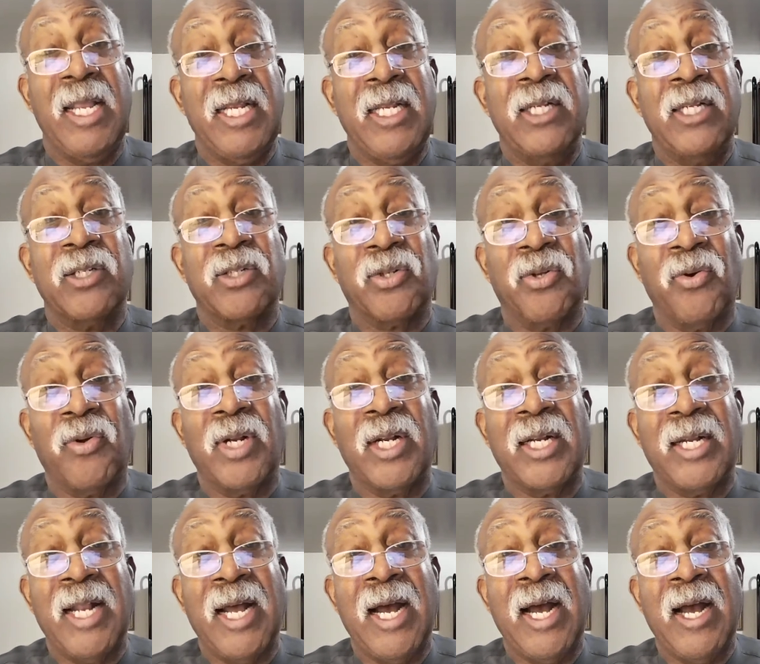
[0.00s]
he is going
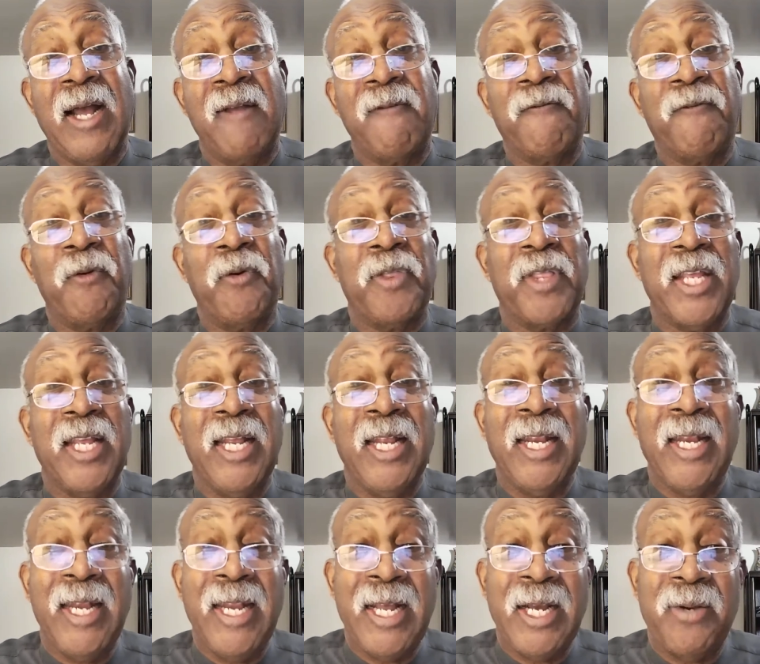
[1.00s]
to die for the
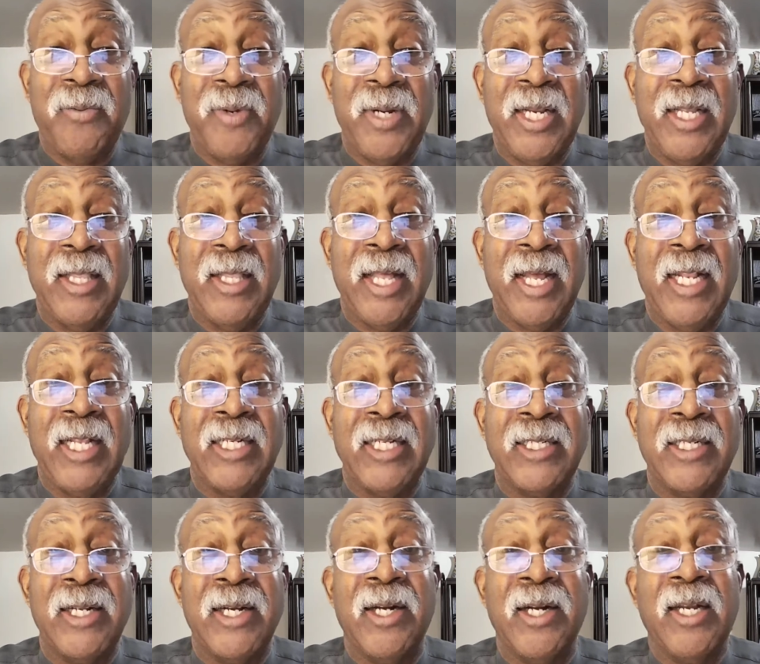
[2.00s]
iniquity that
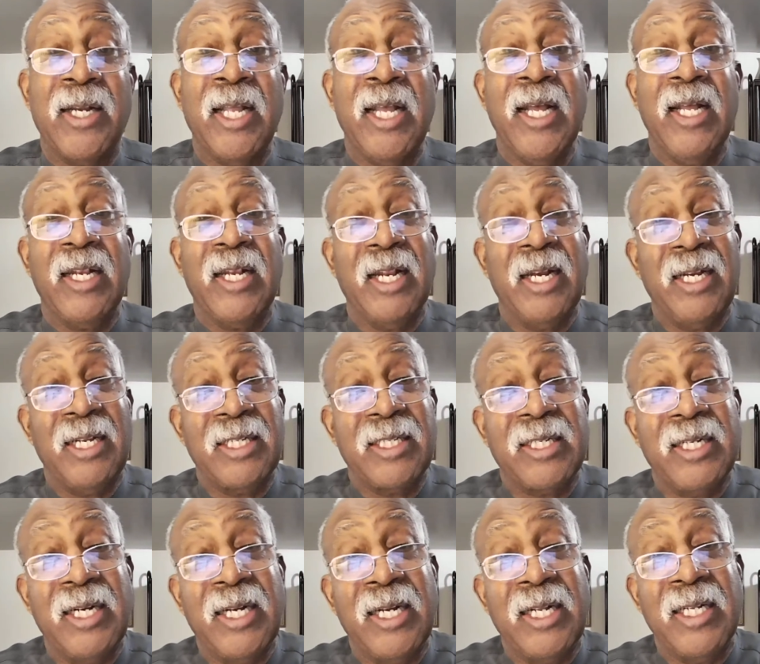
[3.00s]
he's done. Now,
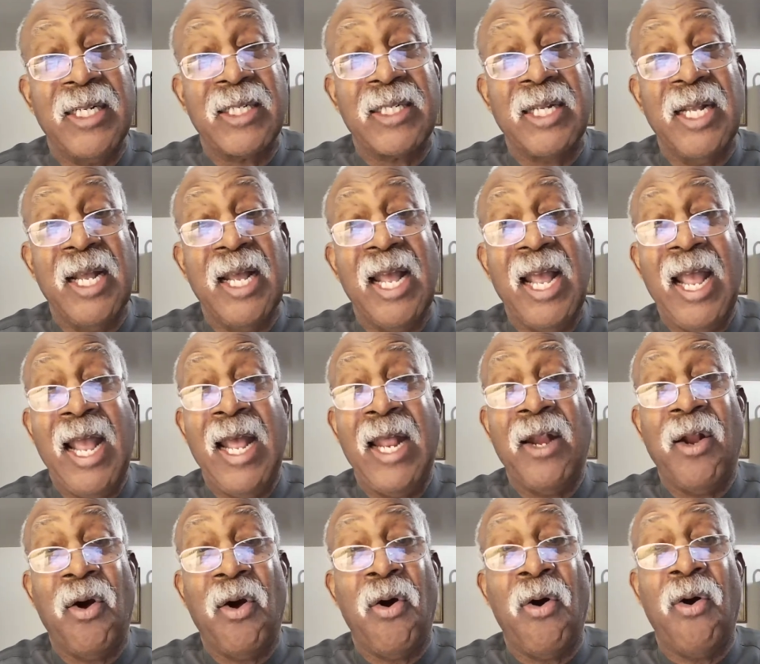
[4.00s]
listen to this
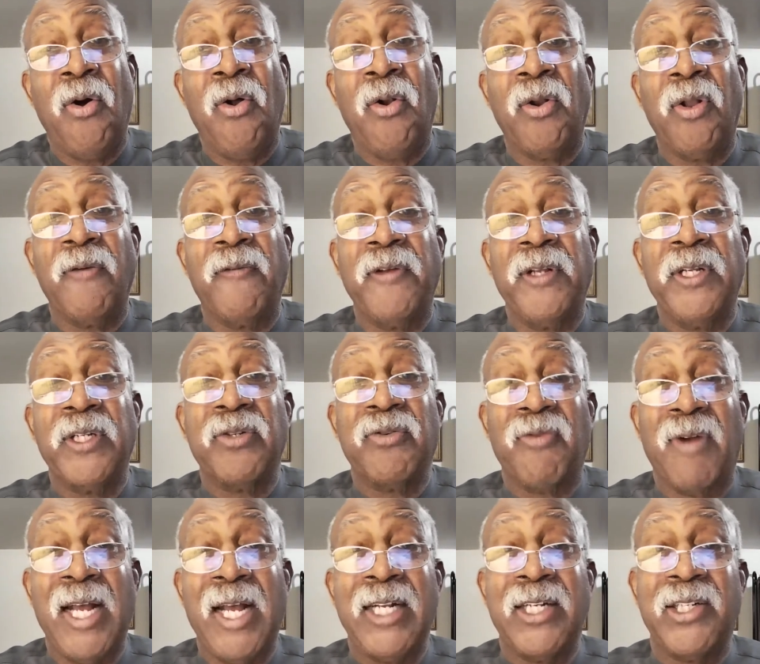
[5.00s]
and all of
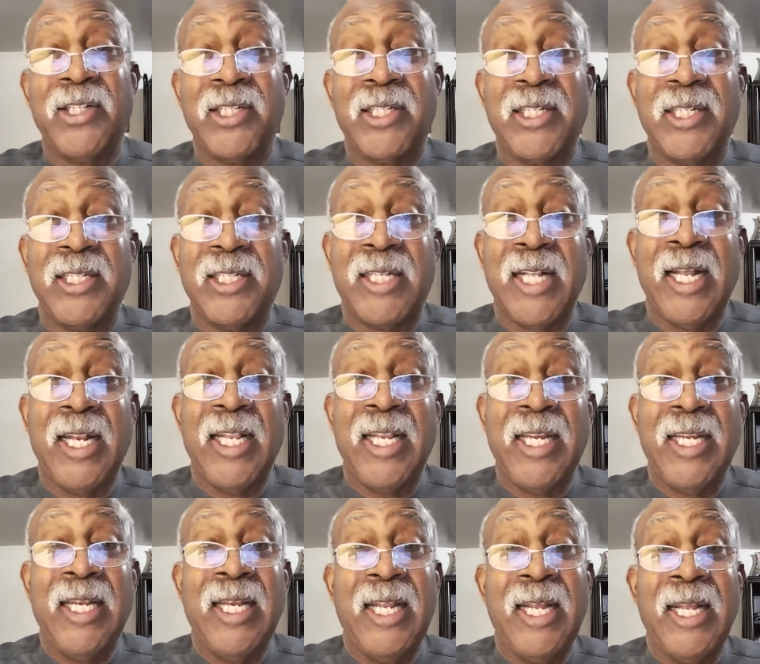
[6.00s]
his righteousness that
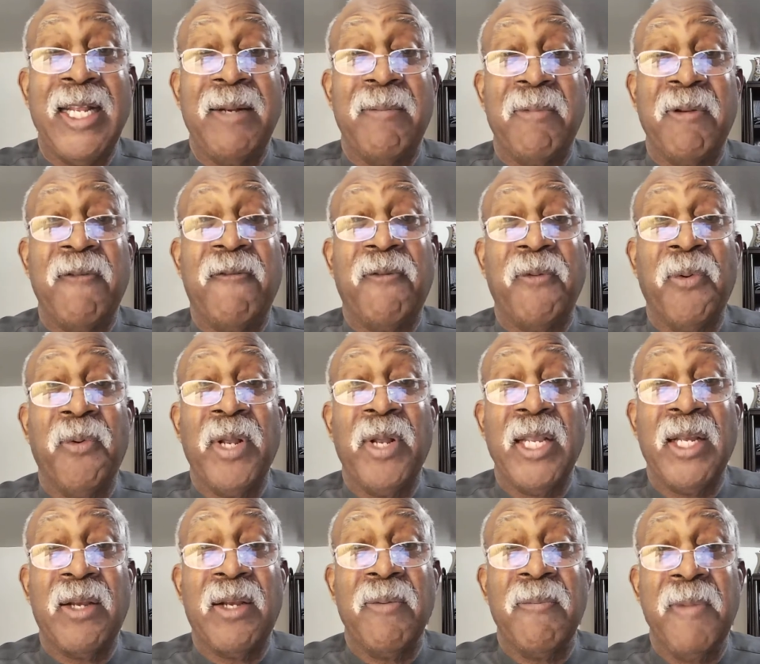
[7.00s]
he did before
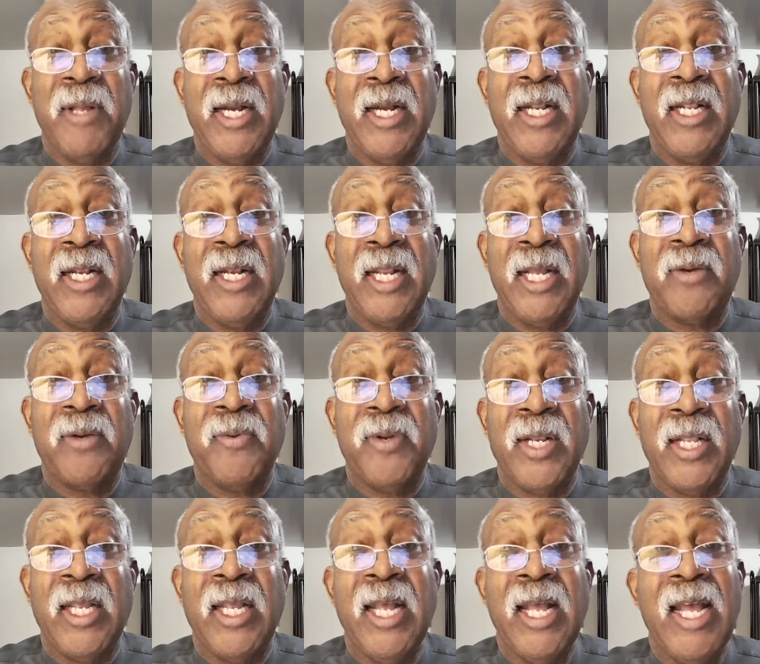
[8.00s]
he committed
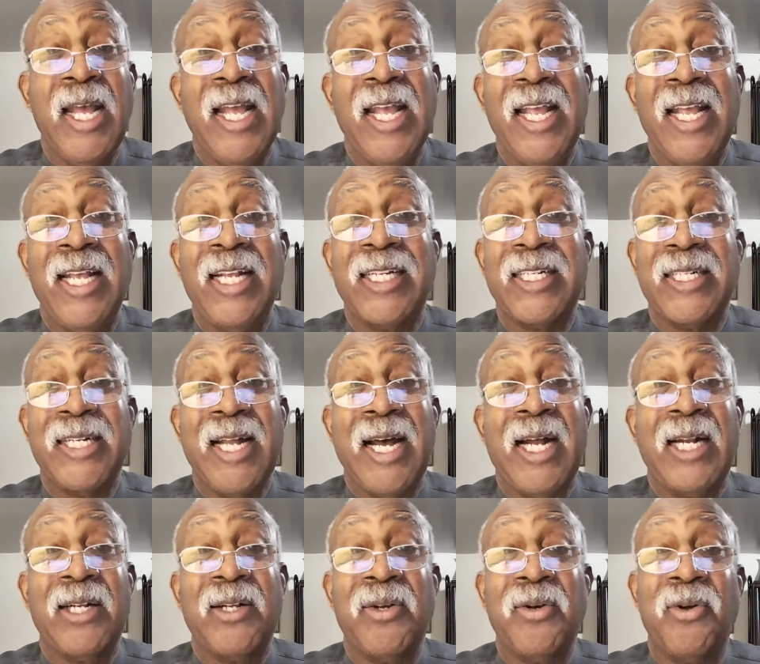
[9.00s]
iniquity is
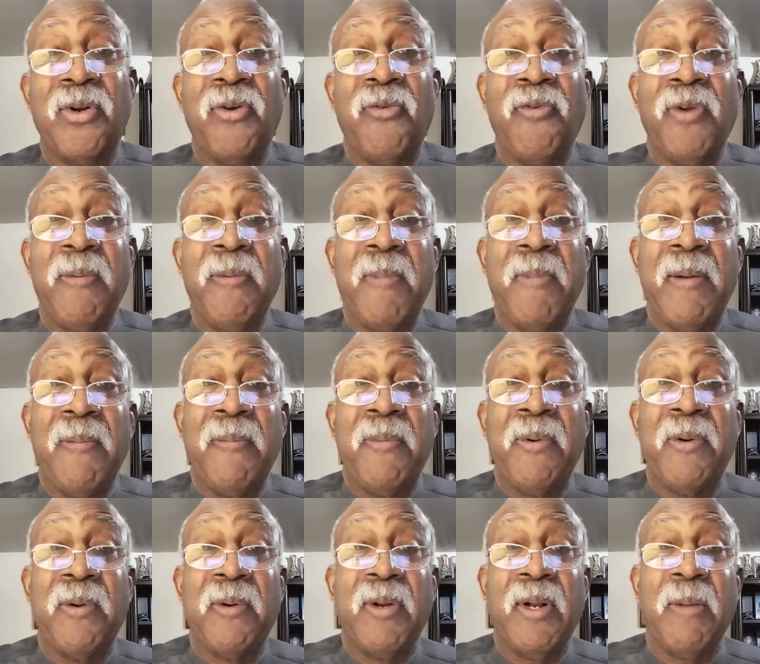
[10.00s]
not going to
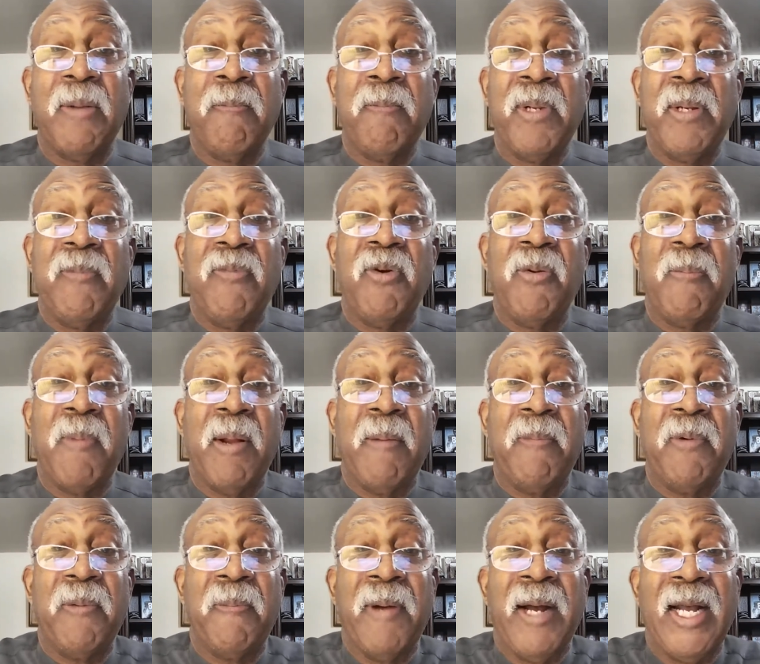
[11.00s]
remember be
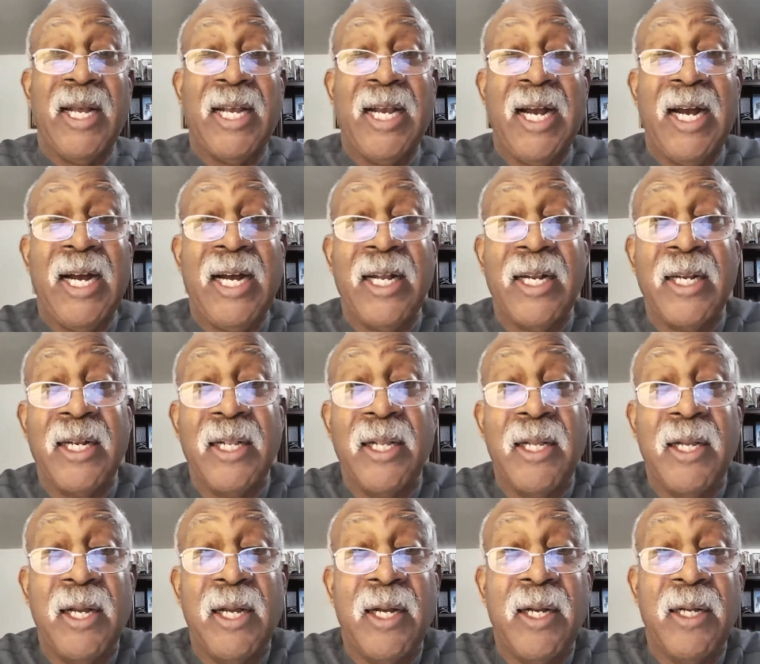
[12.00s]
remembered by God.
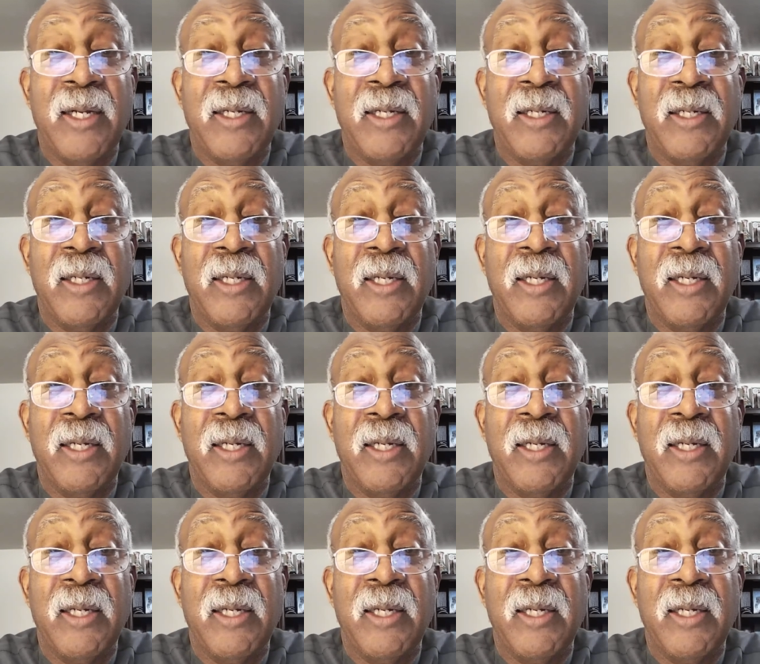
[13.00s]
Huh?